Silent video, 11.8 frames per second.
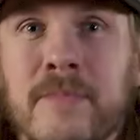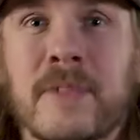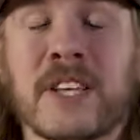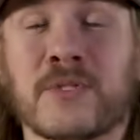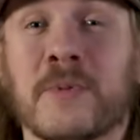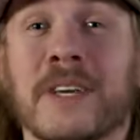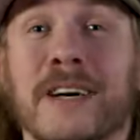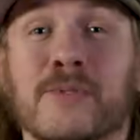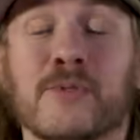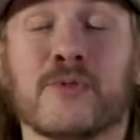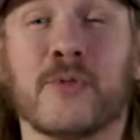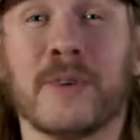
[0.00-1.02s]
Thus we come
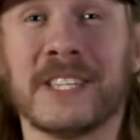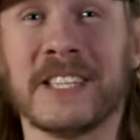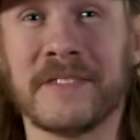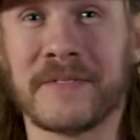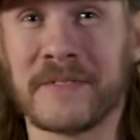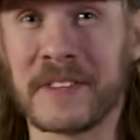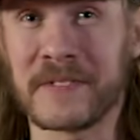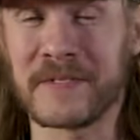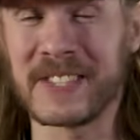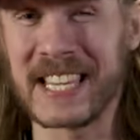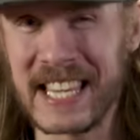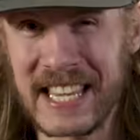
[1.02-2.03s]
to
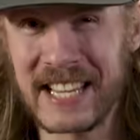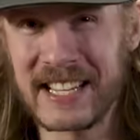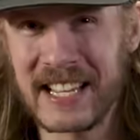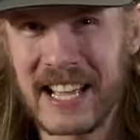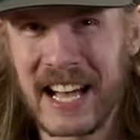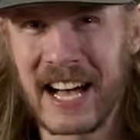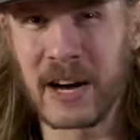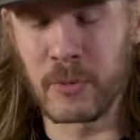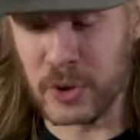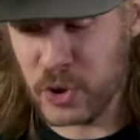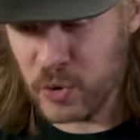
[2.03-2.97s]
2015 with